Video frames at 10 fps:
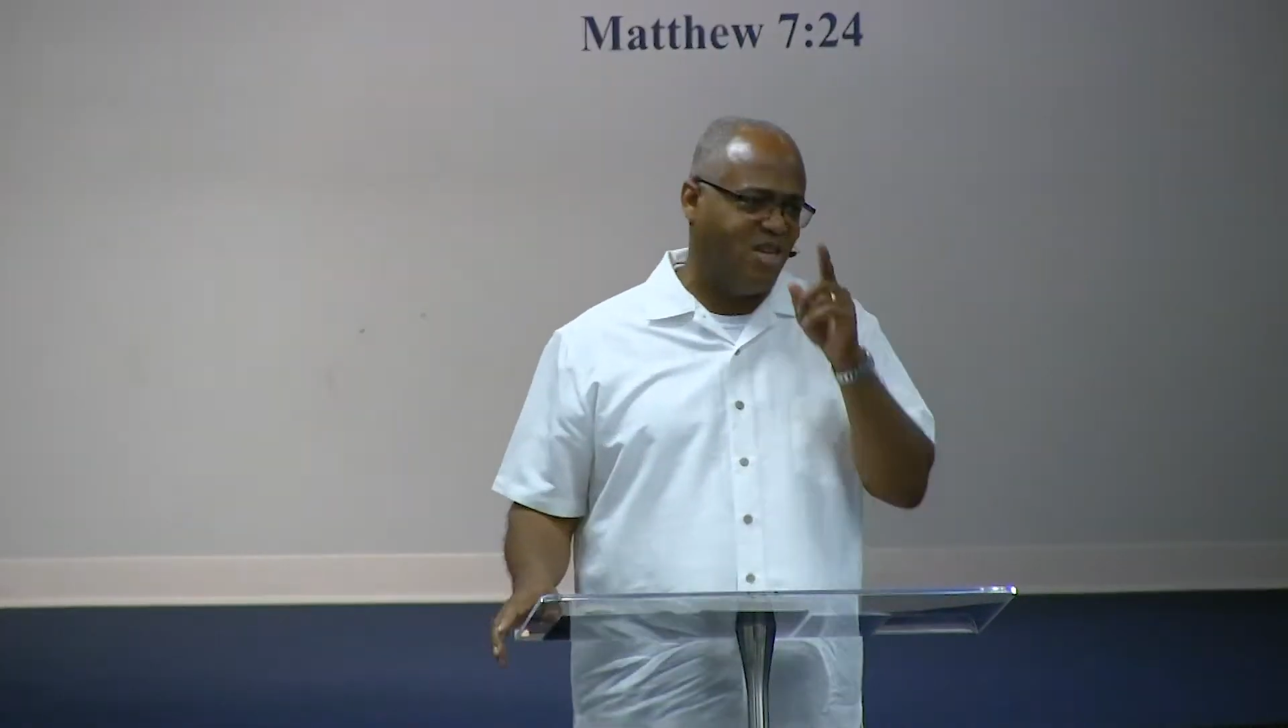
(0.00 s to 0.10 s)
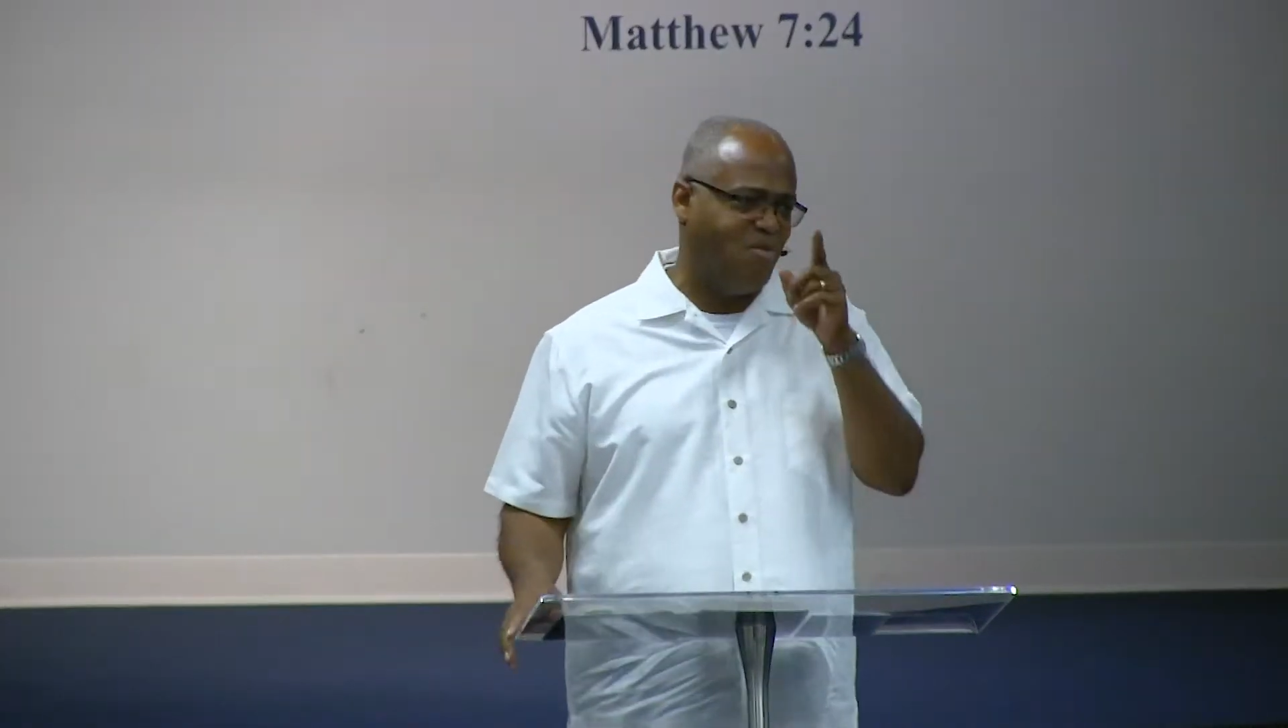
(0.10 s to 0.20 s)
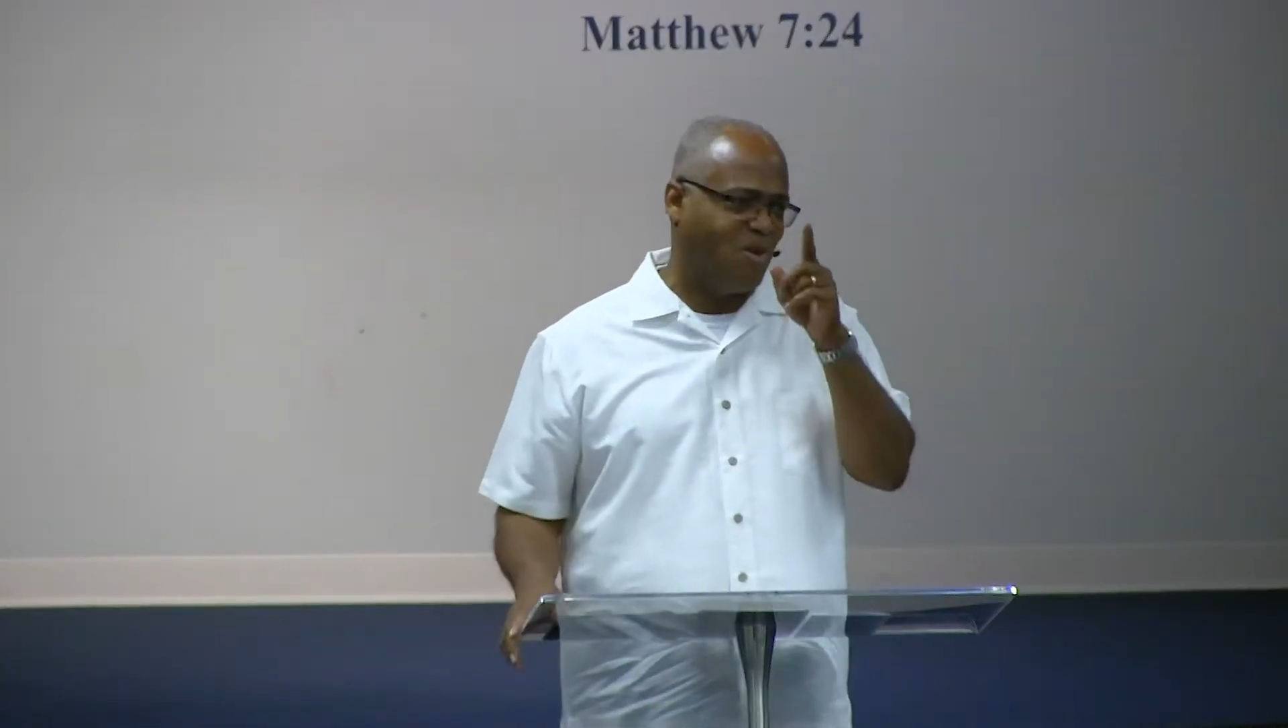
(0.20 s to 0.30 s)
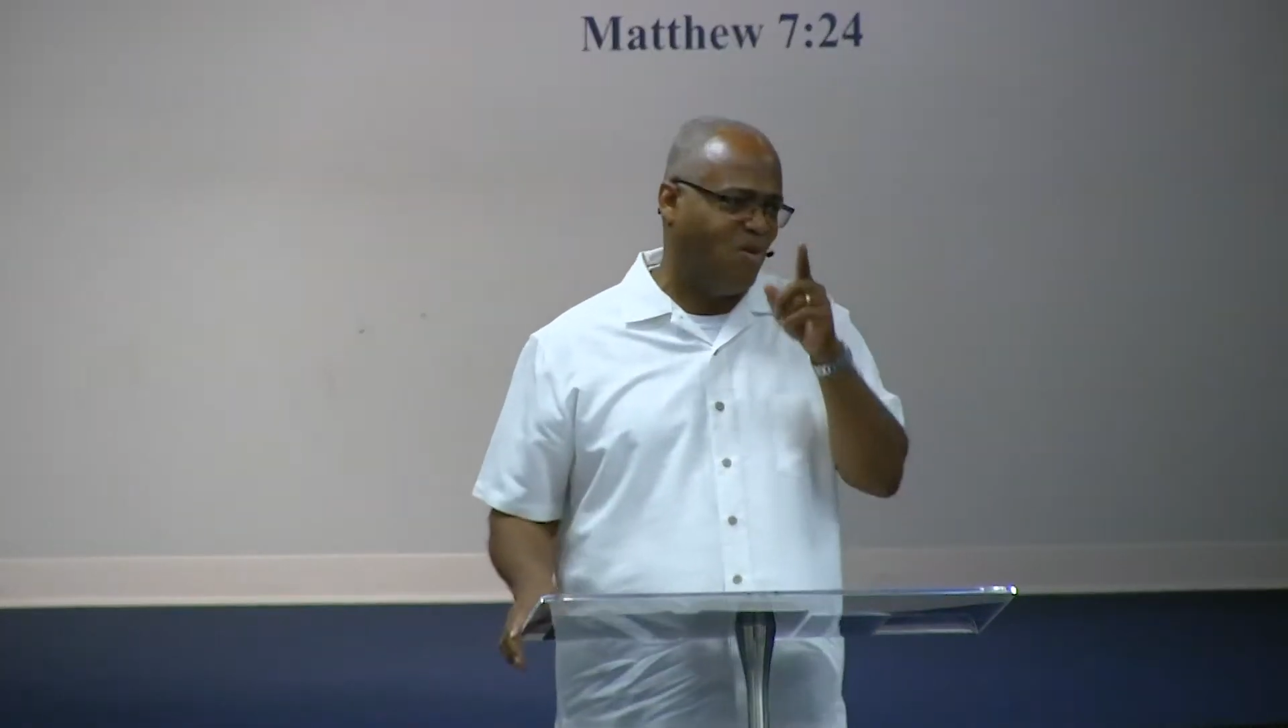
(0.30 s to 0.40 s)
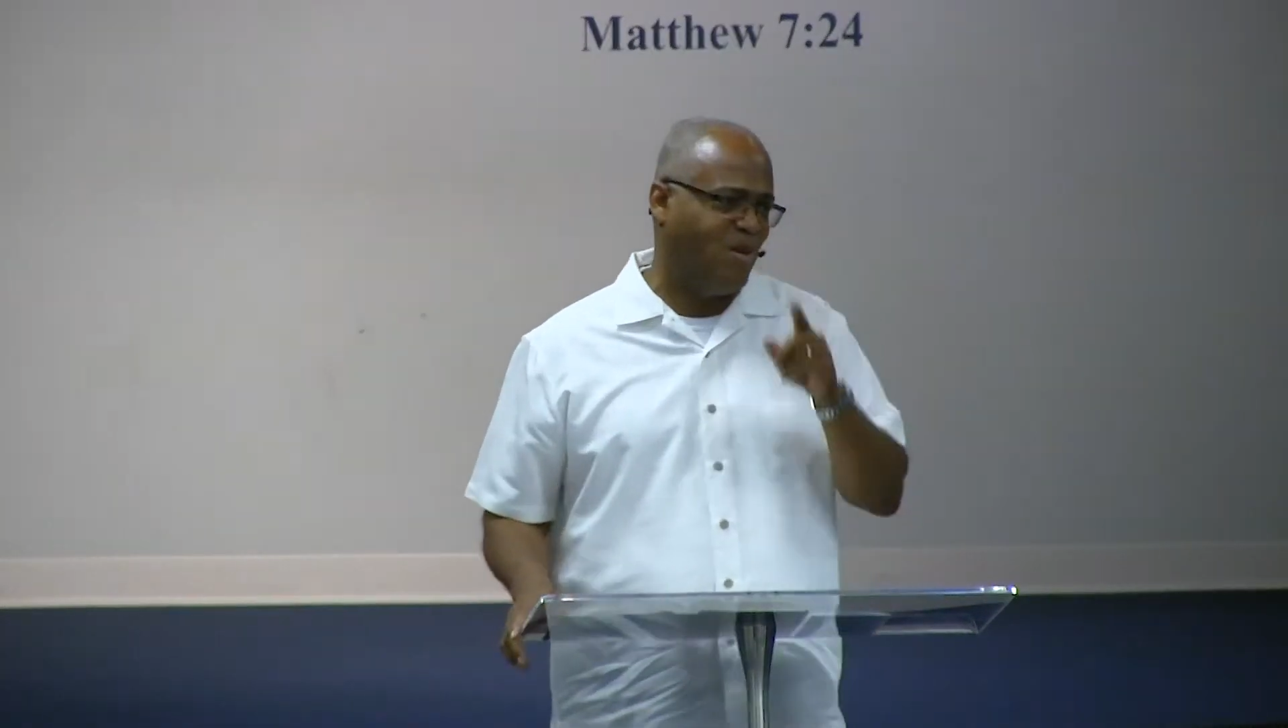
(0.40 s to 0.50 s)

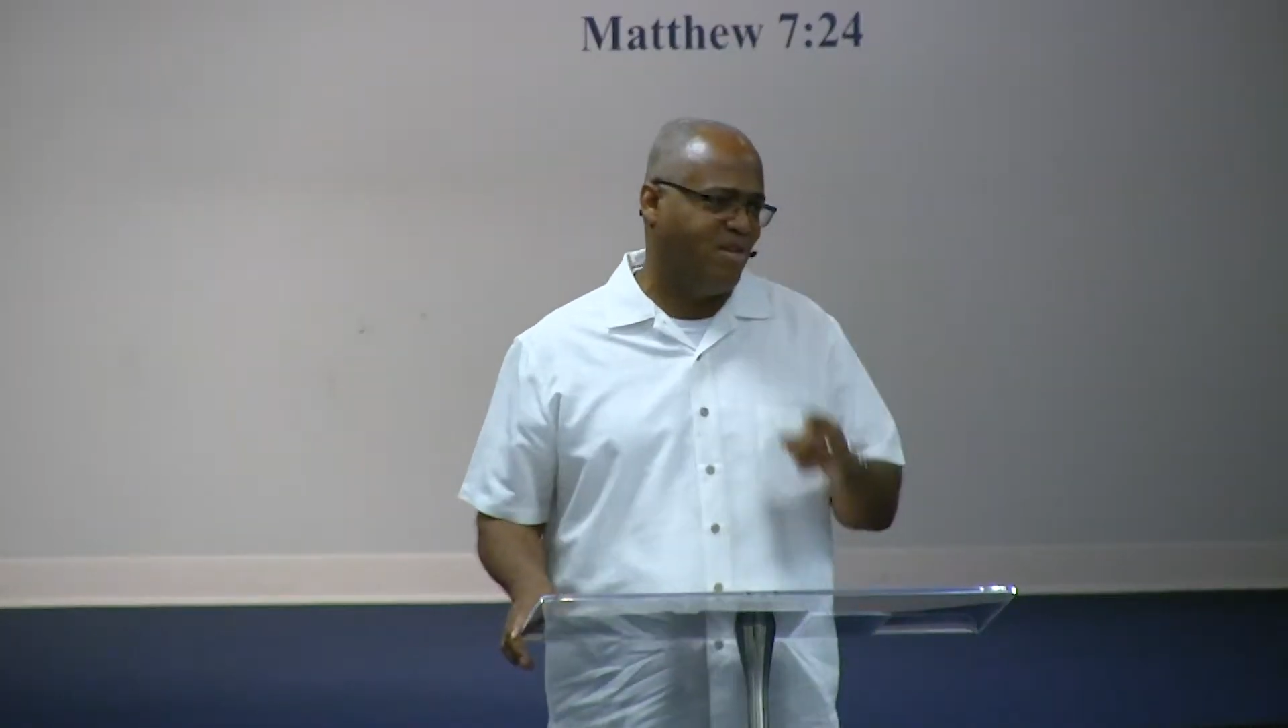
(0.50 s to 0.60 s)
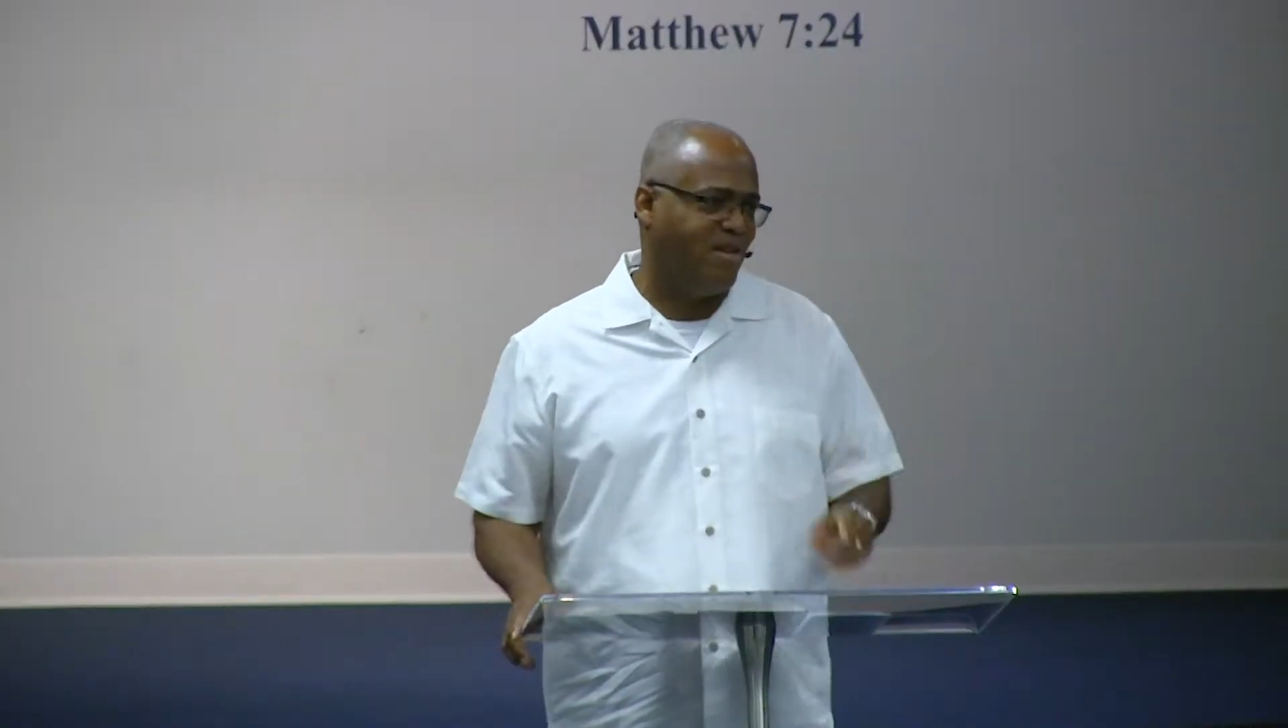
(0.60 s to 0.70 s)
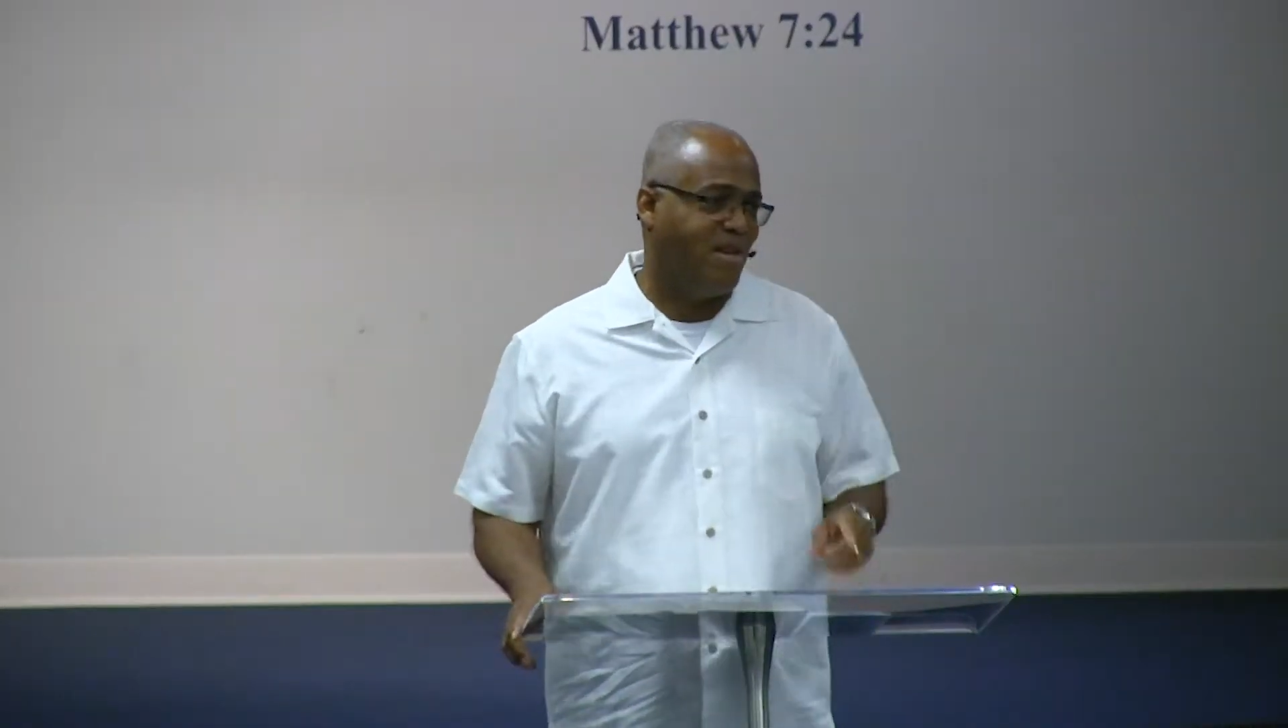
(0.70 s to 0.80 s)
keep going.